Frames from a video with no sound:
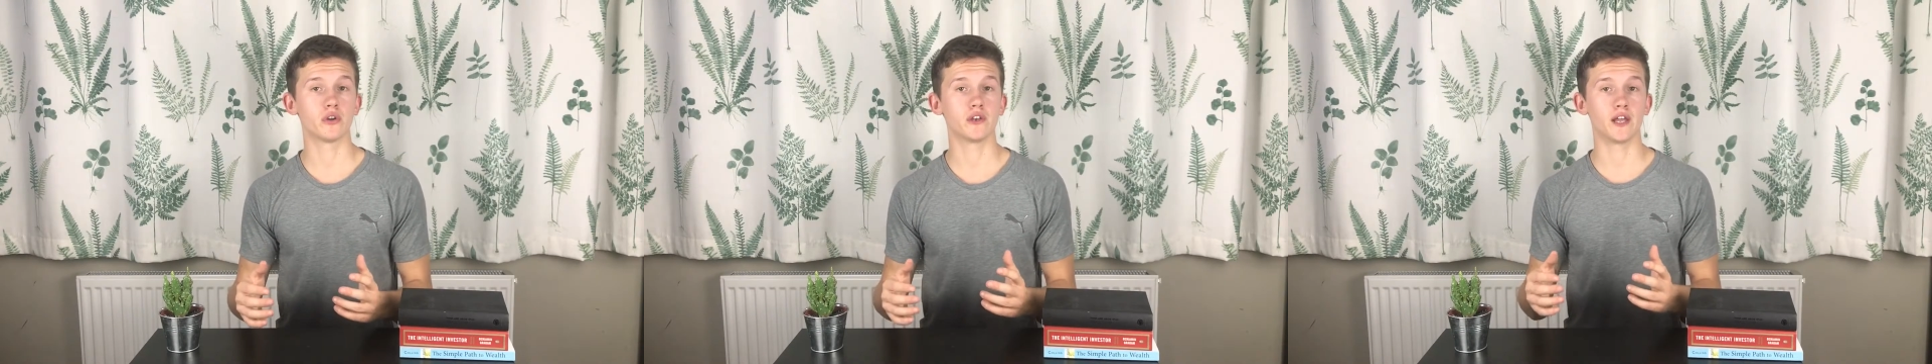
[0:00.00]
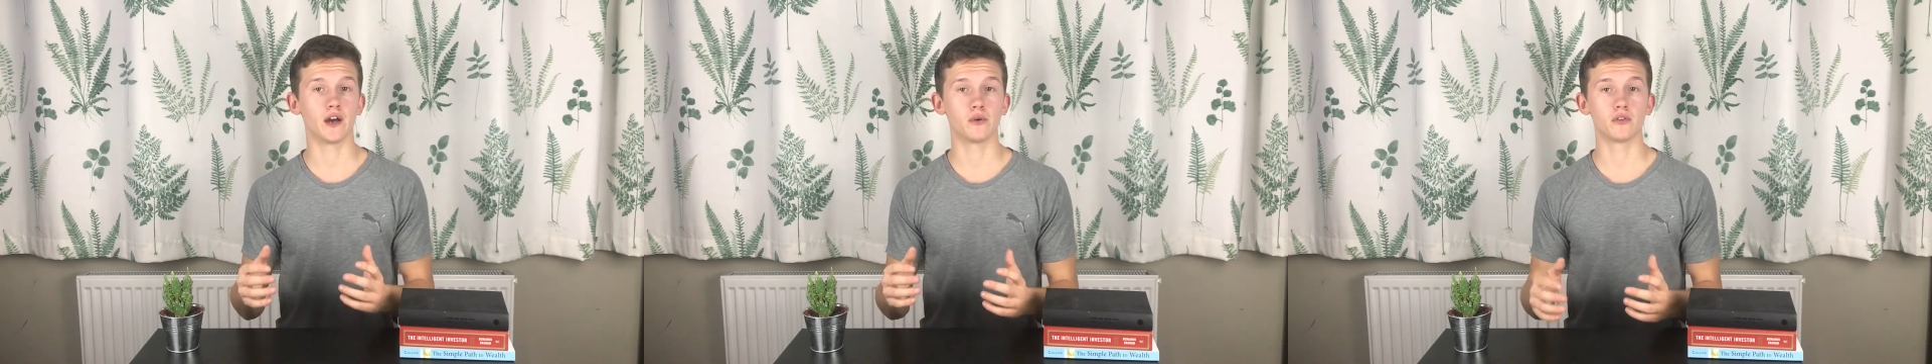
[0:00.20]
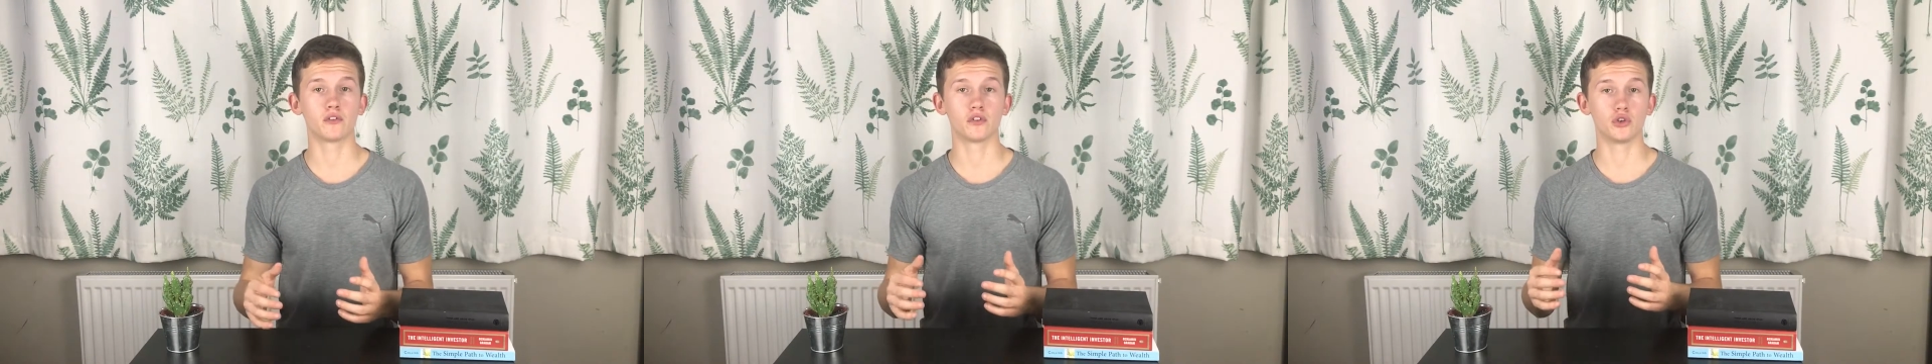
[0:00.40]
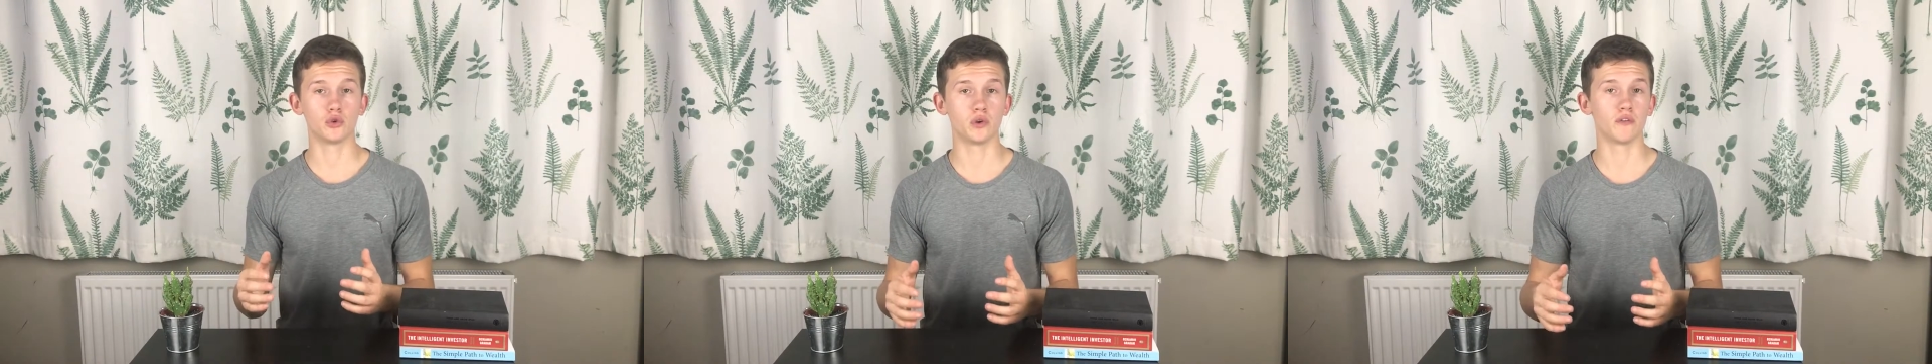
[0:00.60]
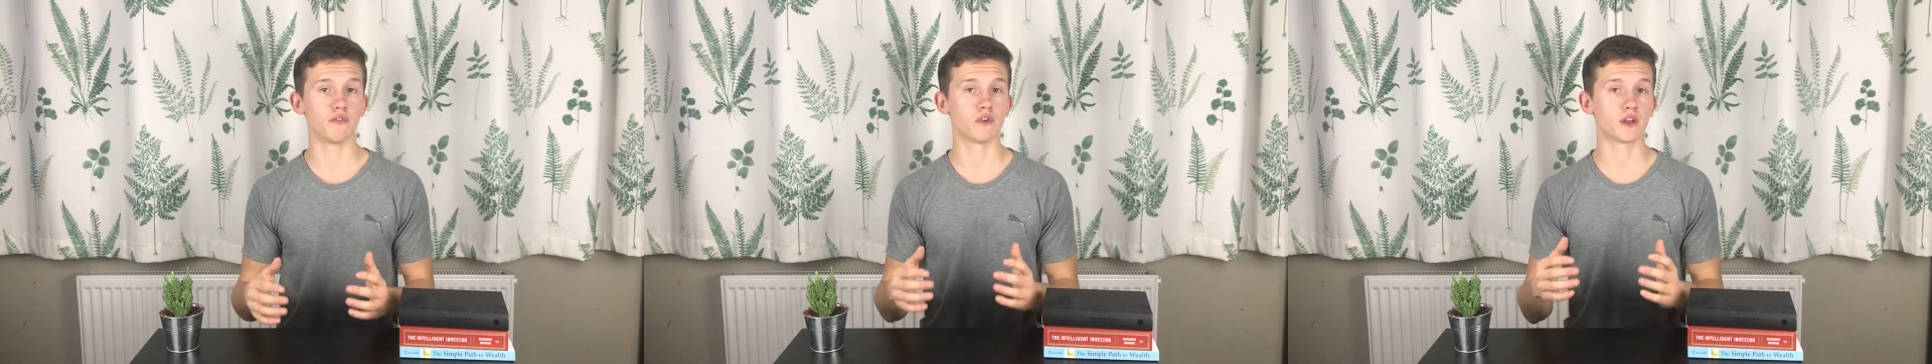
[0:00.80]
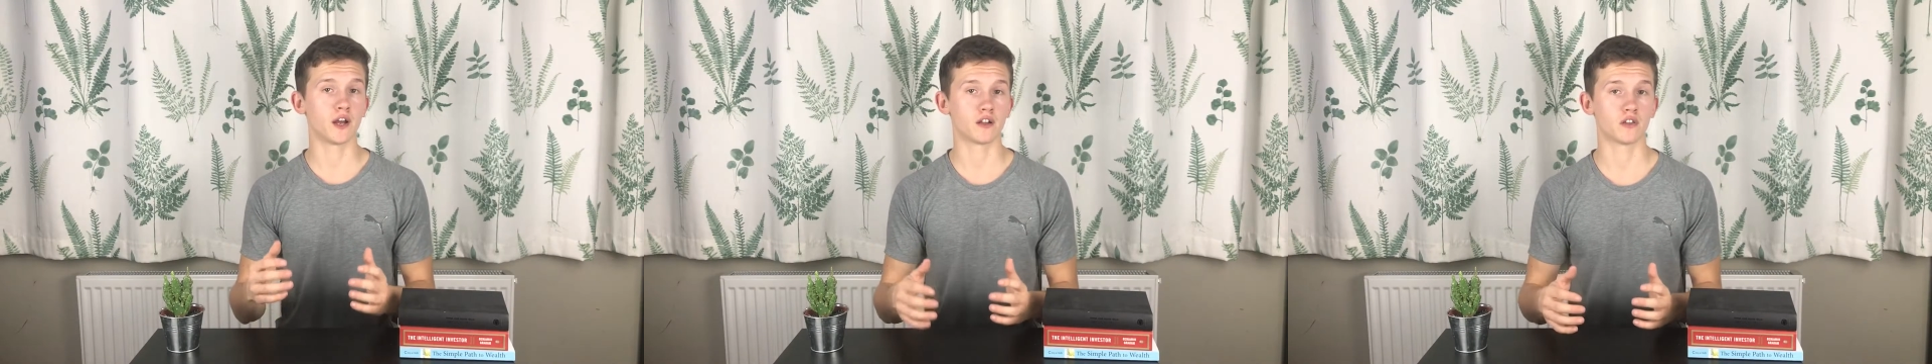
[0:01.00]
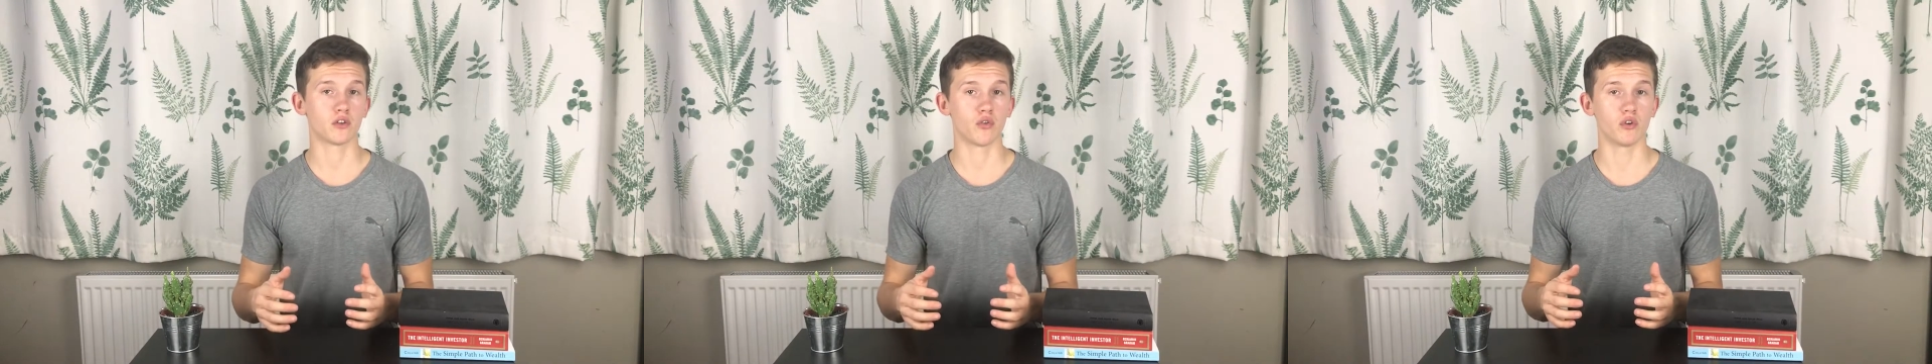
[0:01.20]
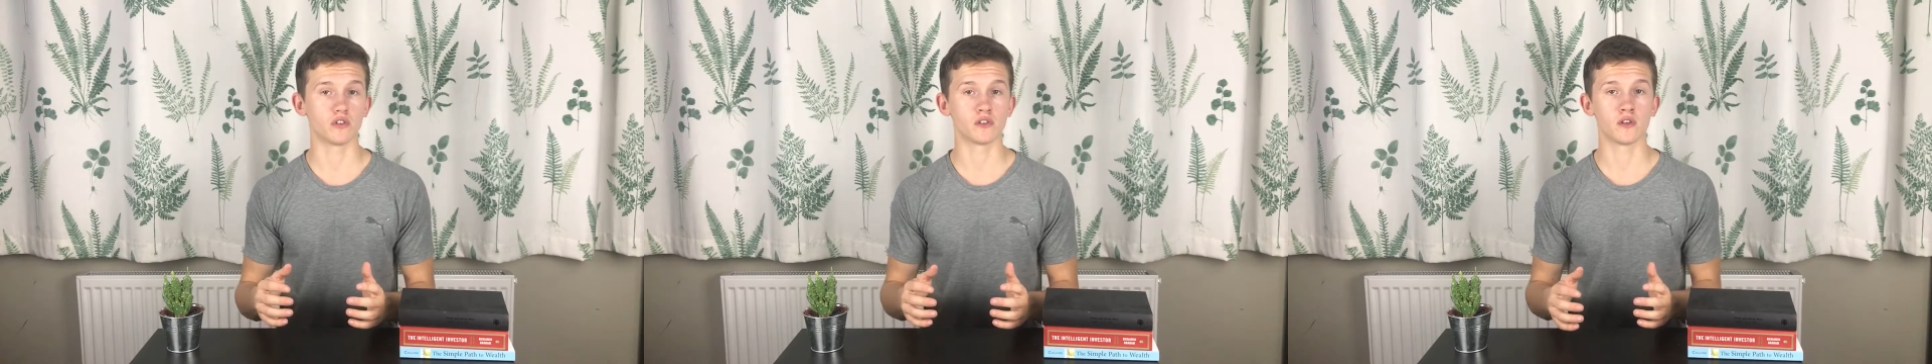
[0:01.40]
down into two different
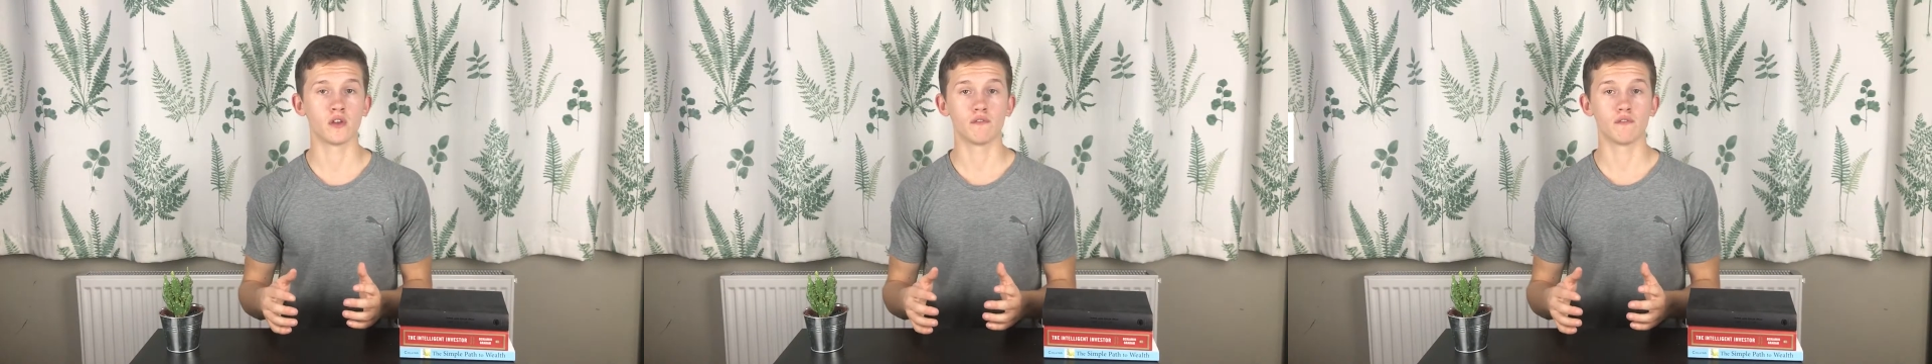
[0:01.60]
categories.